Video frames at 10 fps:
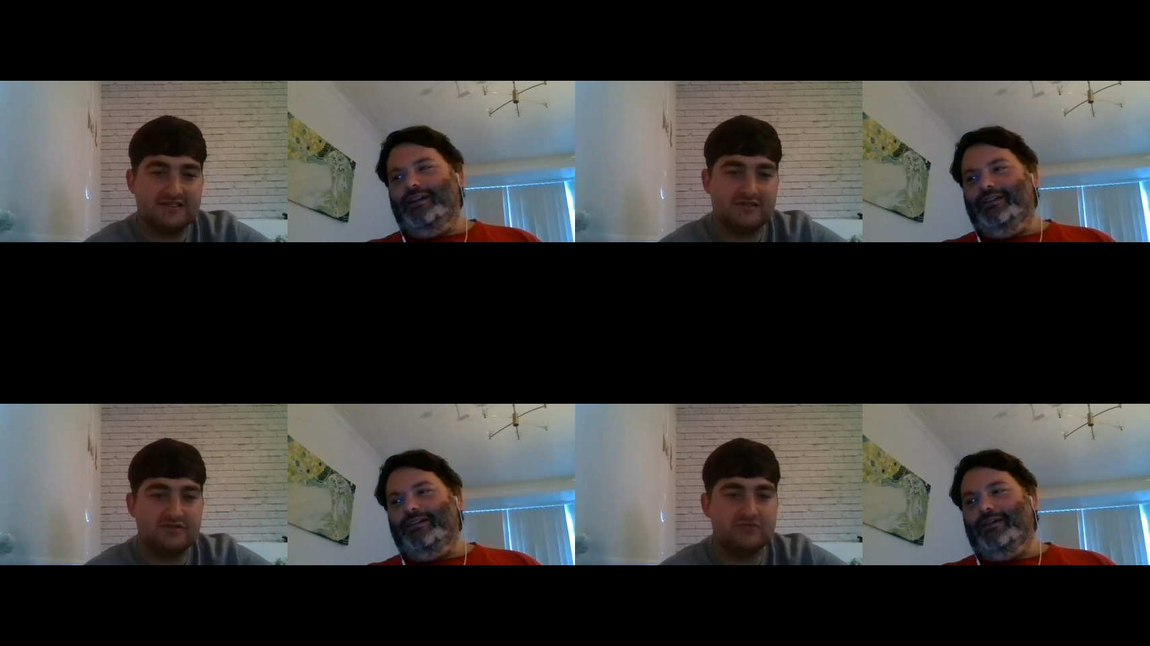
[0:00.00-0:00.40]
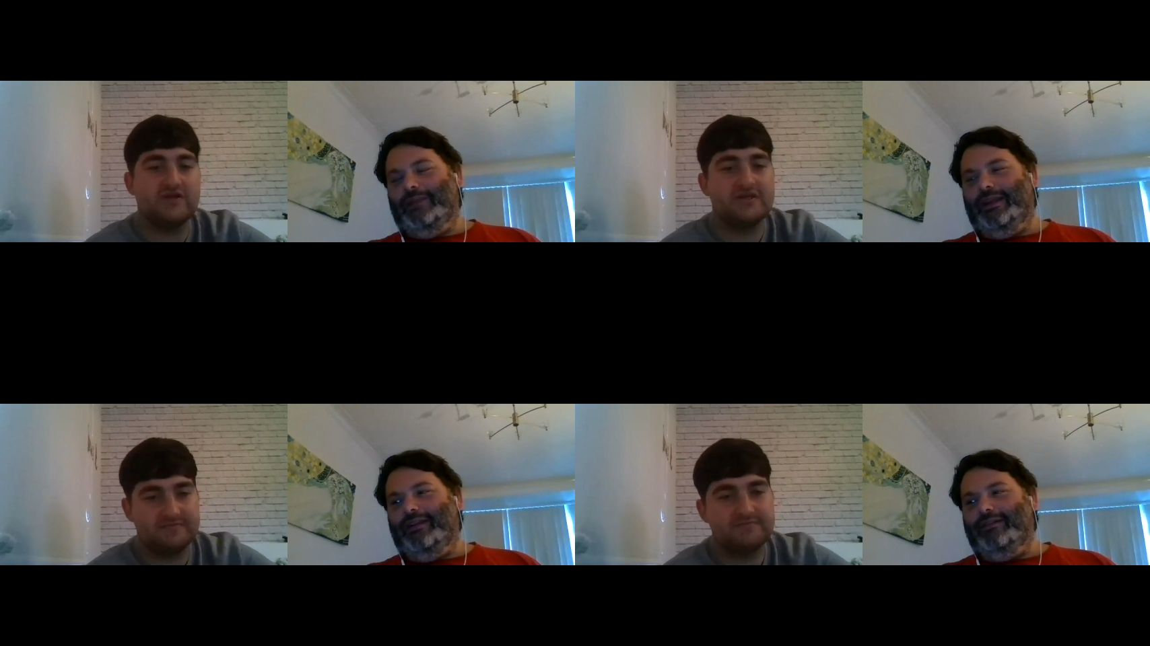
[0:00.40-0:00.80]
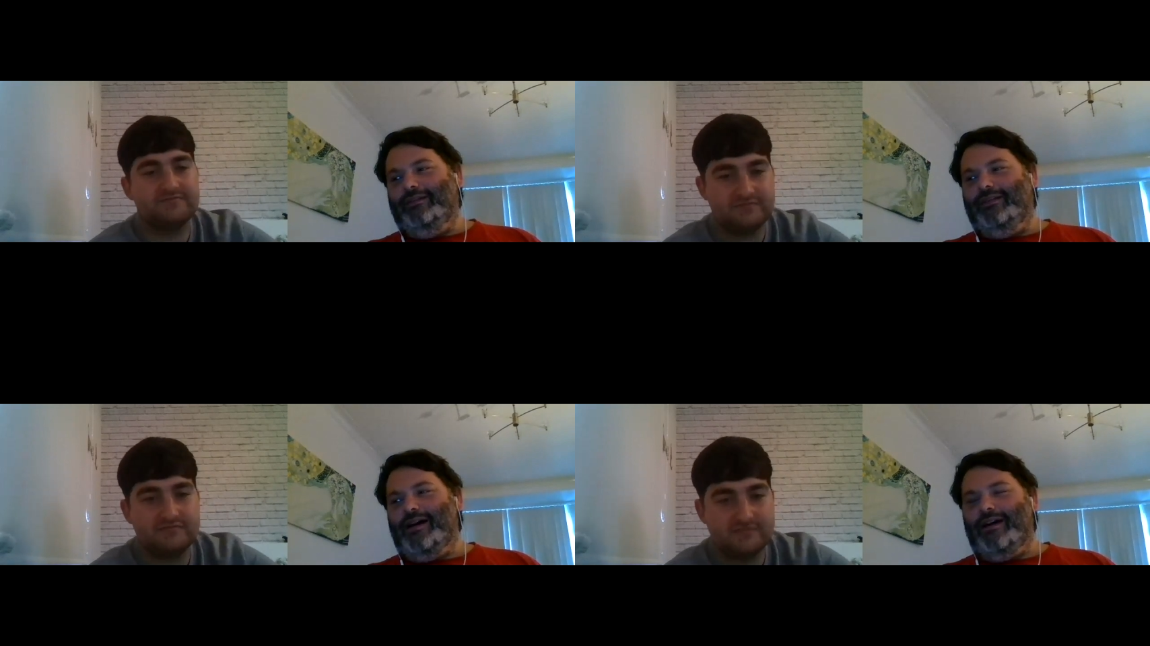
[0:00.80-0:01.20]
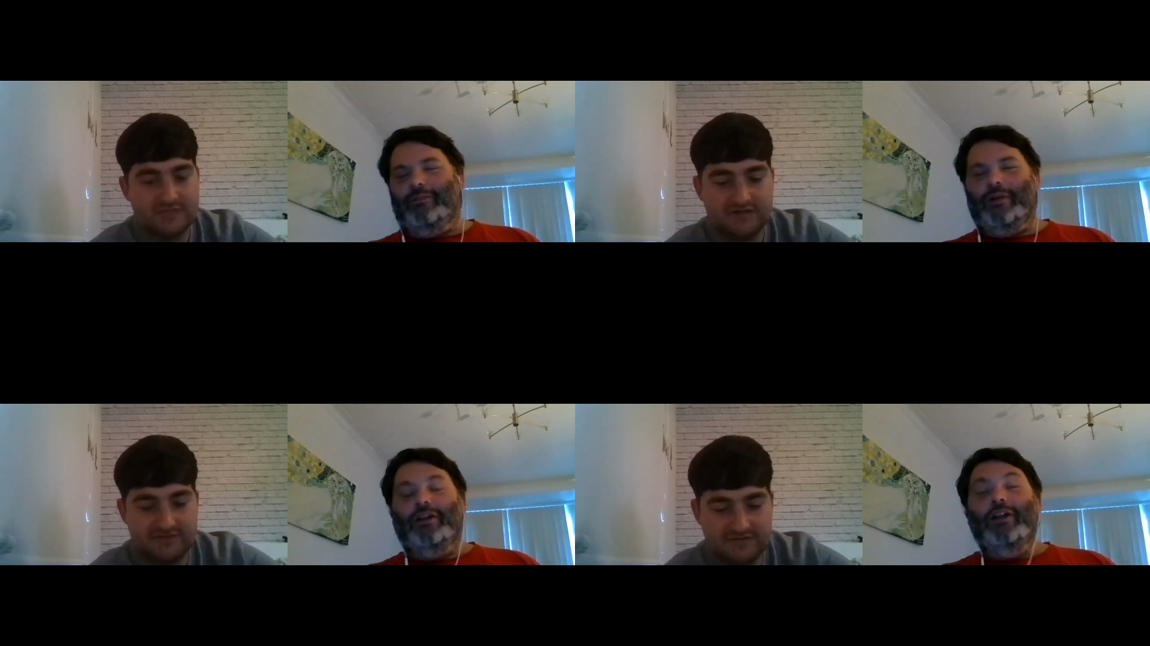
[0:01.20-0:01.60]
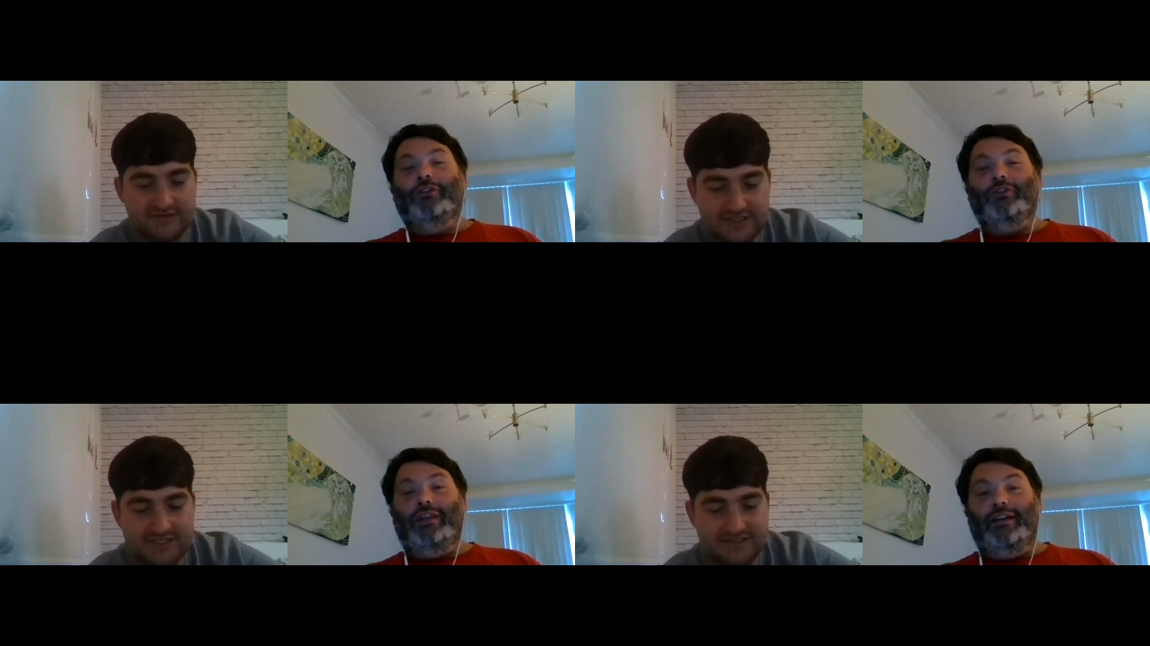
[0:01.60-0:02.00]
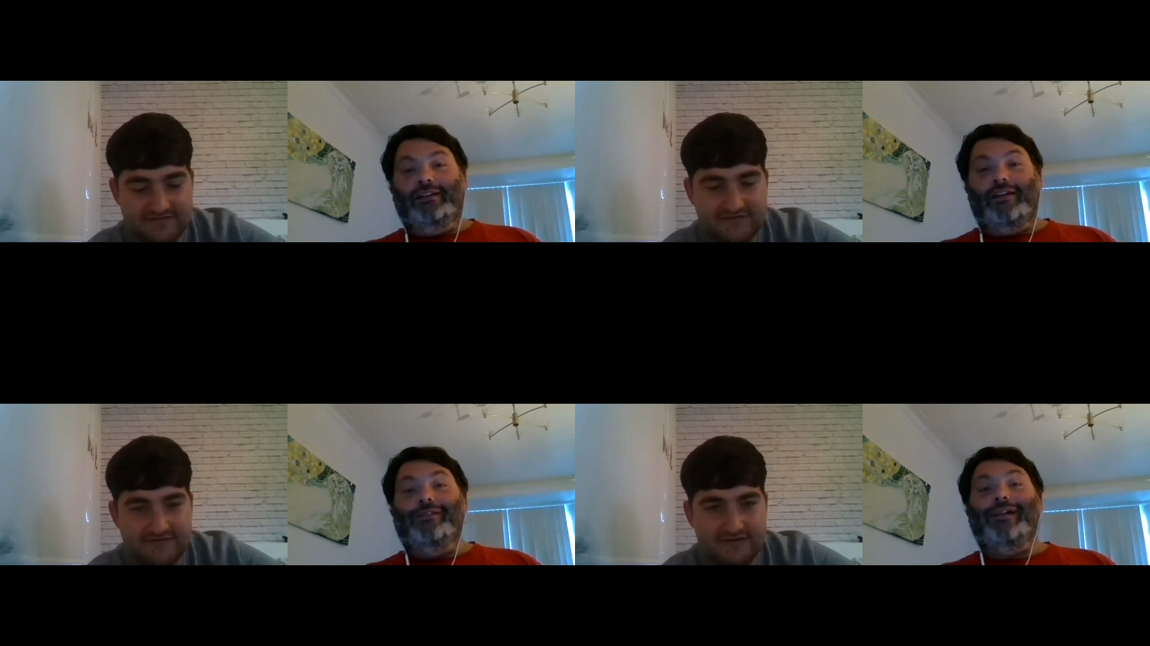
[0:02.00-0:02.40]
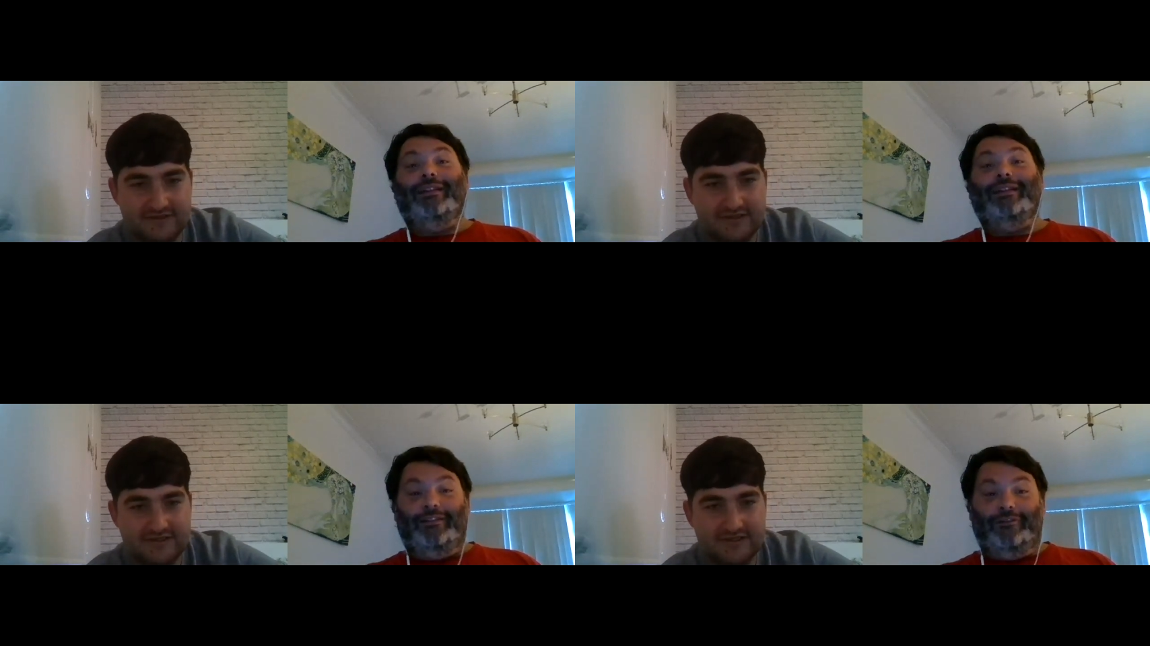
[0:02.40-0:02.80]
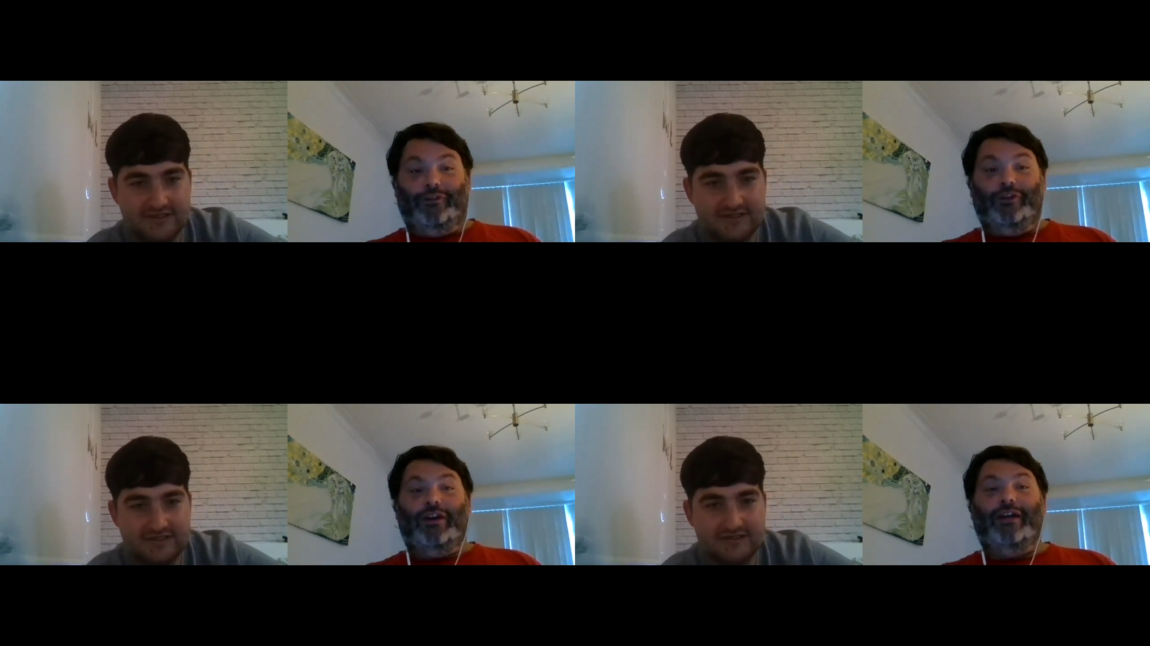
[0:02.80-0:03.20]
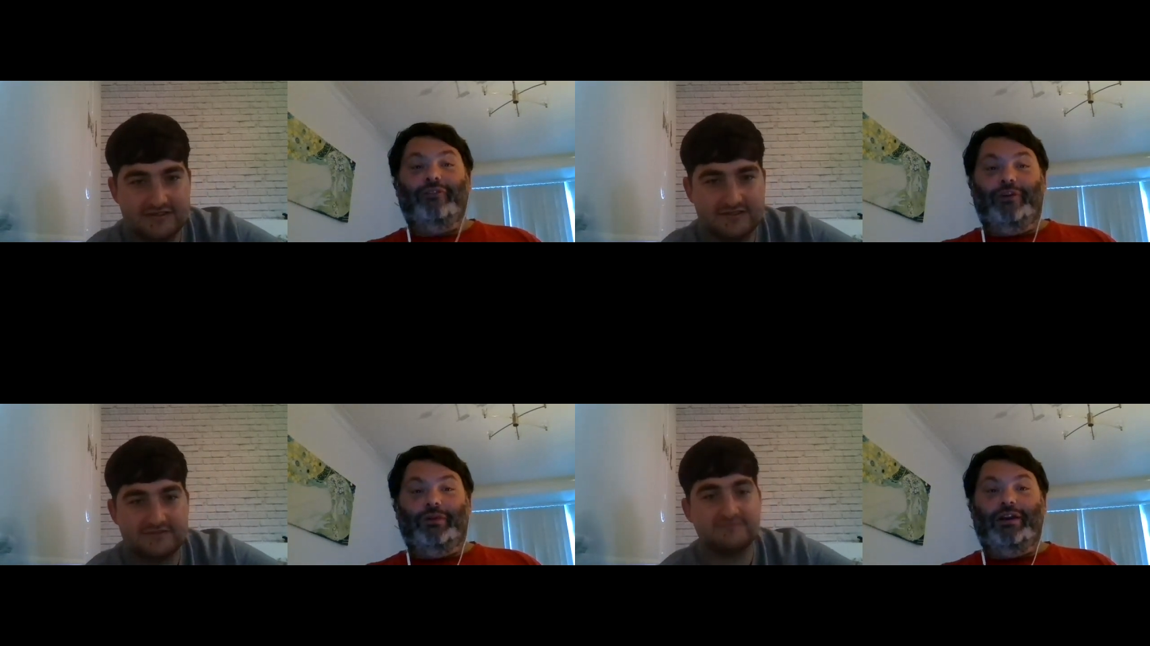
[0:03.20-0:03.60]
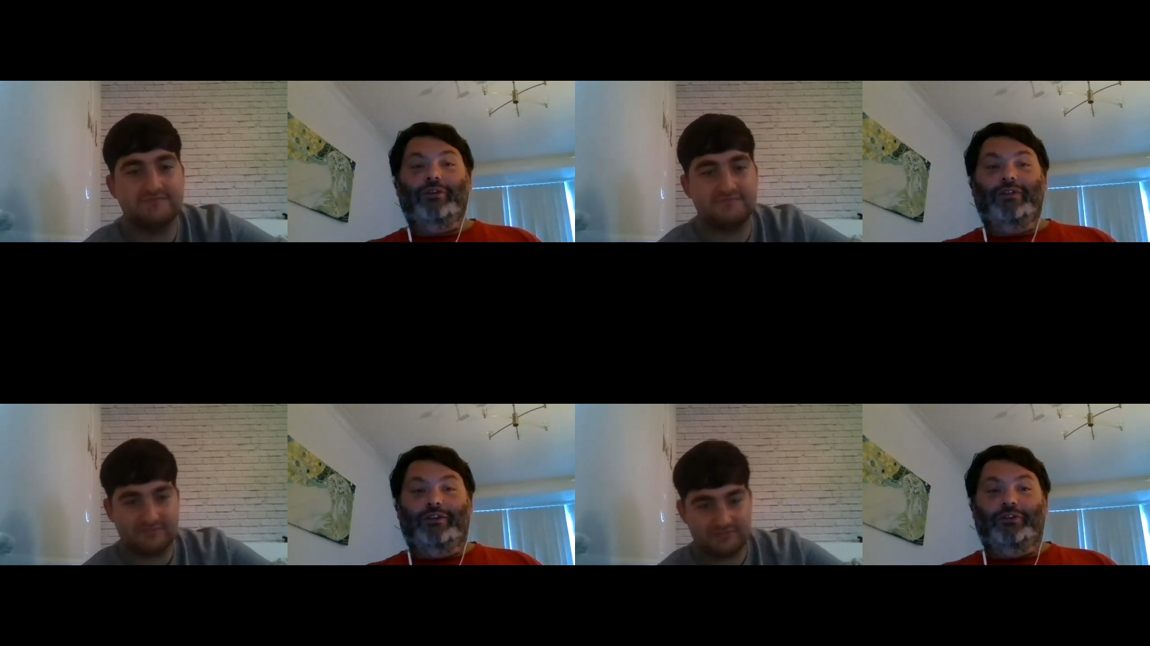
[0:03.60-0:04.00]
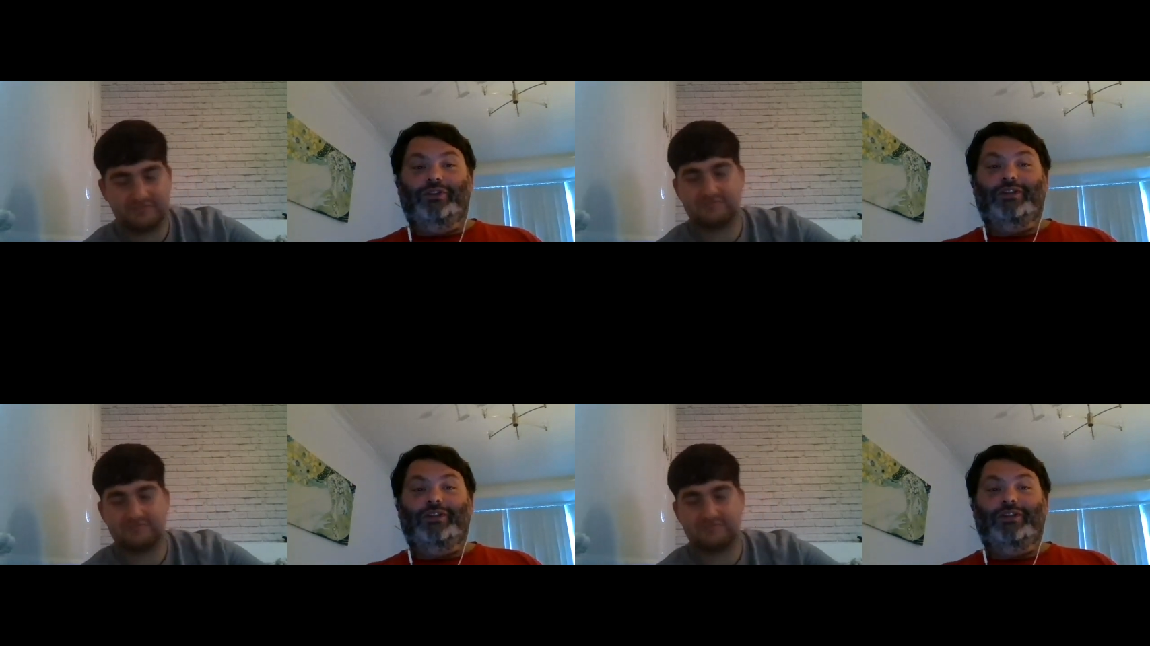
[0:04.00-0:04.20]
Speaker 1: I ended up right. getting the higher mark. So there's a lesson for everyone out there who's